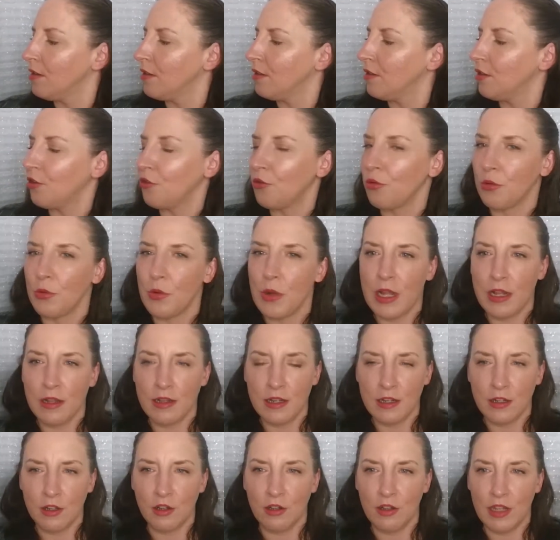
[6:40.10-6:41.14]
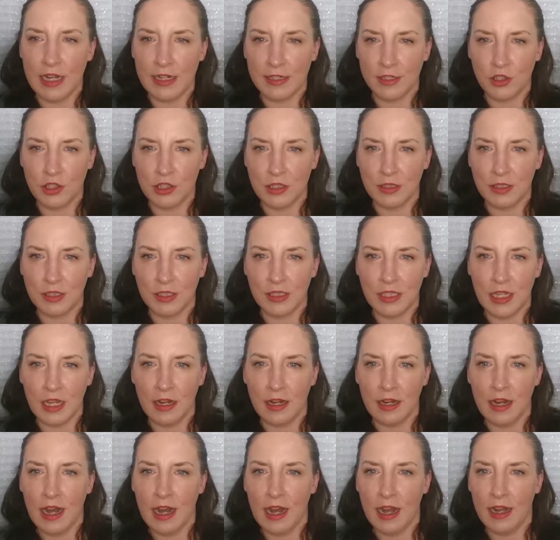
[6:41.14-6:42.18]
the Cruella collection
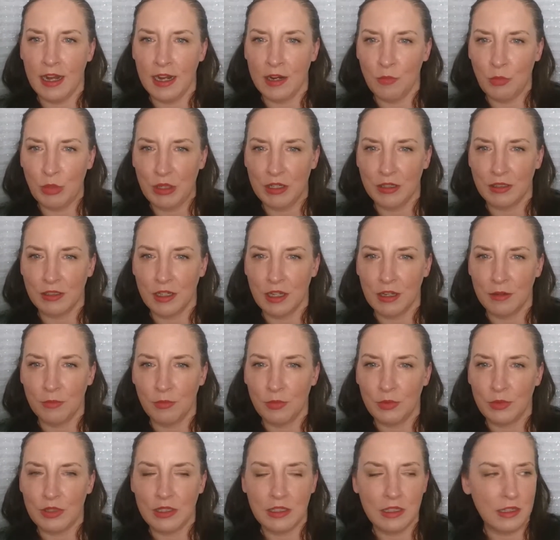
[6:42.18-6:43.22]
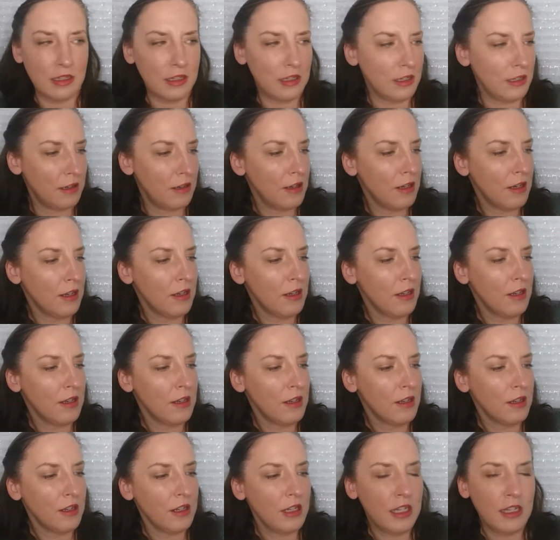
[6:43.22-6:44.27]
set, and I picked up the
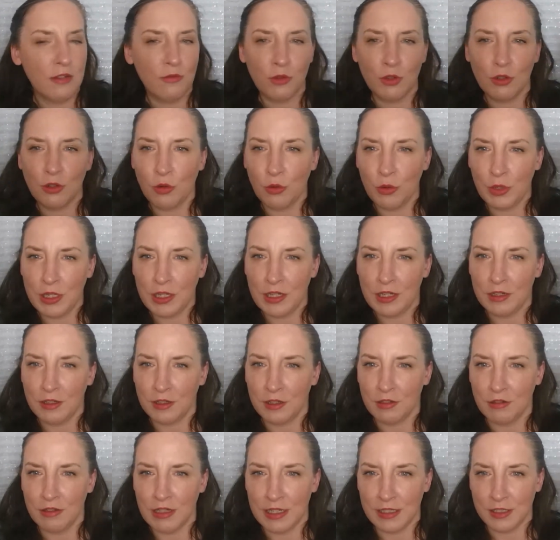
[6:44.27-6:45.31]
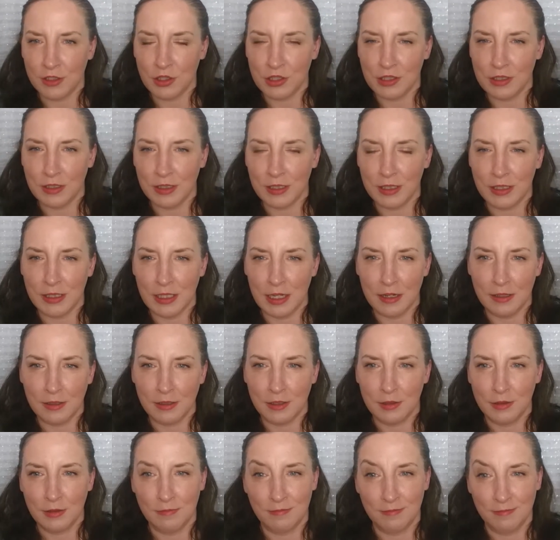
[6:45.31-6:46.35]
Evil Queen collection
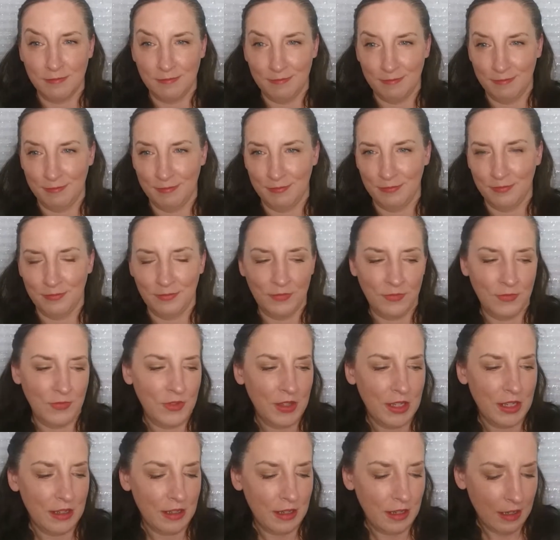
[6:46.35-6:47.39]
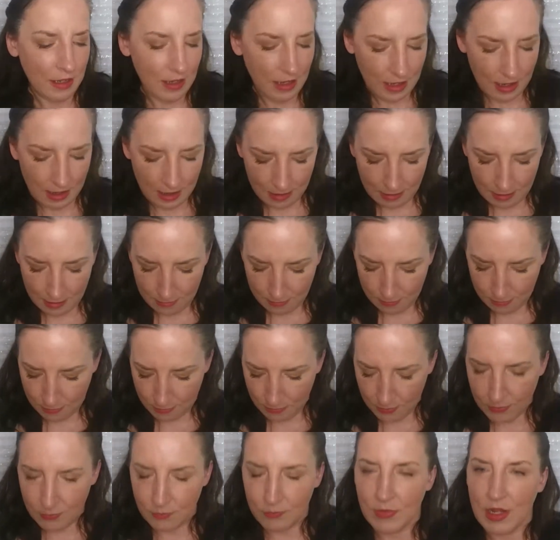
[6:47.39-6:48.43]
set.
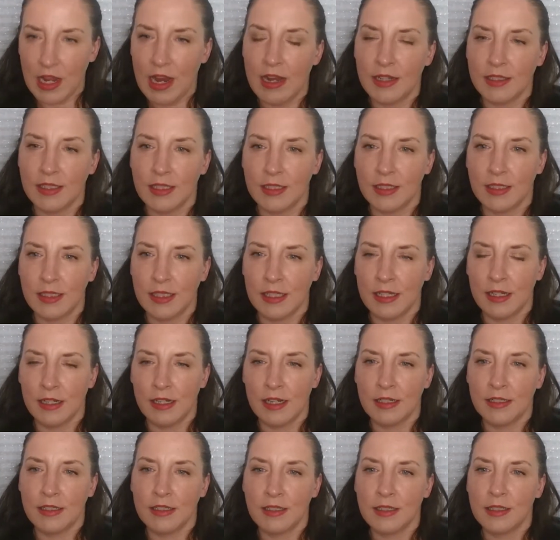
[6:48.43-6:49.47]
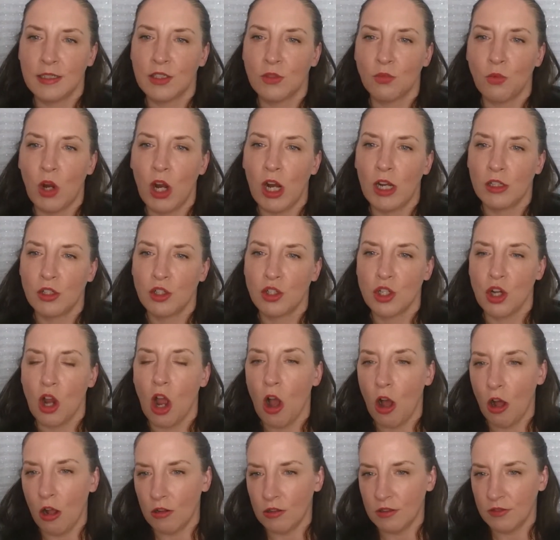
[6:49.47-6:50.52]
As I said, I did swatch
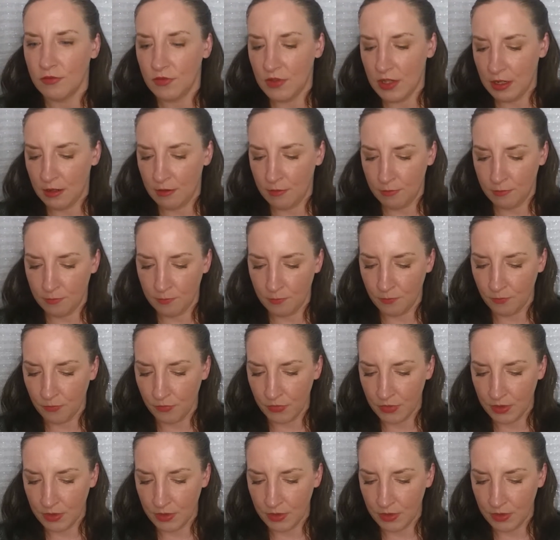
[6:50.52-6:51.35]
all of them